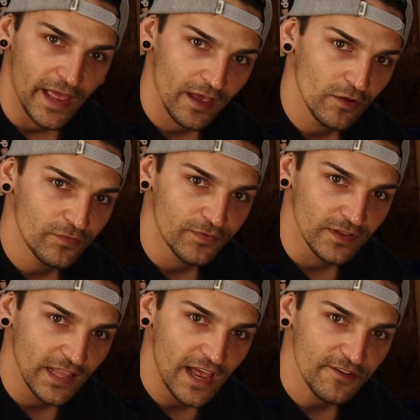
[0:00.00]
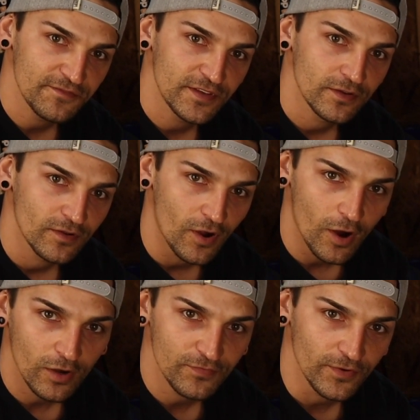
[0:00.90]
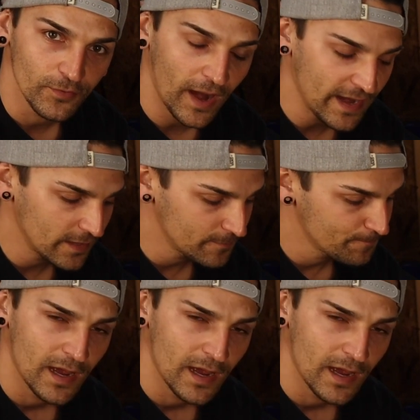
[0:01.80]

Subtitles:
L for left, R for right.